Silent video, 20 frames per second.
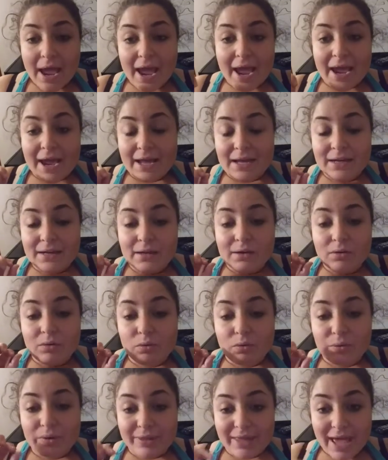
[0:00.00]
And
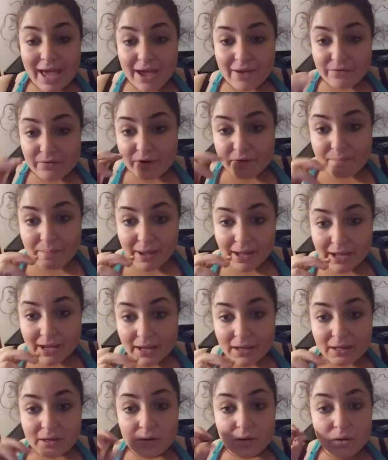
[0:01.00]
with every
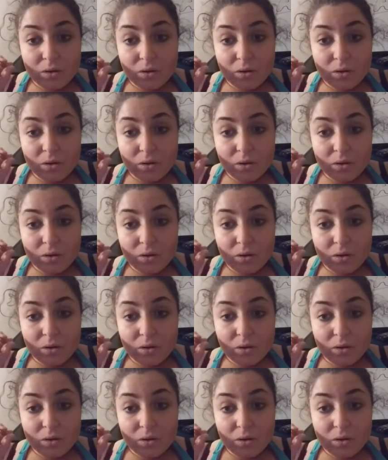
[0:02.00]
bite,